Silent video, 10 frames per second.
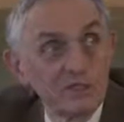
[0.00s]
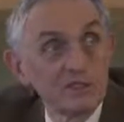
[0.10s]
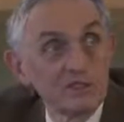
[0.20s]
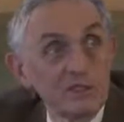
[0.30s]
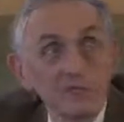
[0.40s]

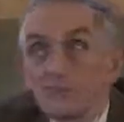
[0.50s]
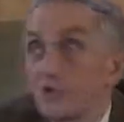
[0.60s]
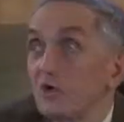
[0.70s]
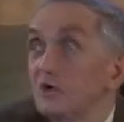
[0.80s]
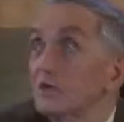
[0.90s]

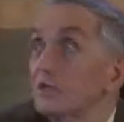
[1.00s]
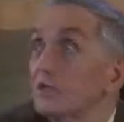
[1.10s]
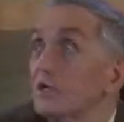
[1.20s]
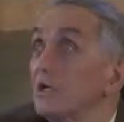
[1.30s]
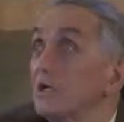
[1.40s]

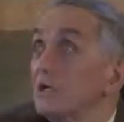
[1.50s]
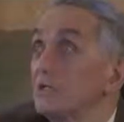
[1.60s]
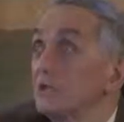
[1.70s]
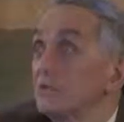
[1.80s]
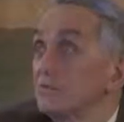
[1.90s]
Steinrocken
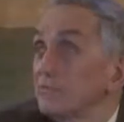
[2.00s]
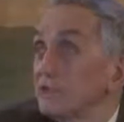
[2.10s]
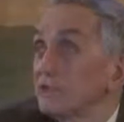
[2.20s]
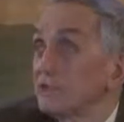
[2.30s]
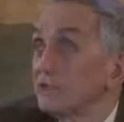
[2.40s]
said
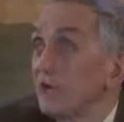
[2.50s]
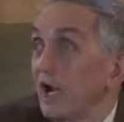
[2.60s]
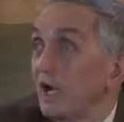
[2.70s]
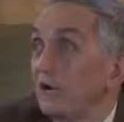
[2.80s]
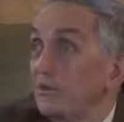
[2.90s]
votes
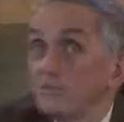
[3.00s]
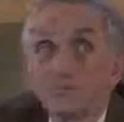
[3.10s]
count,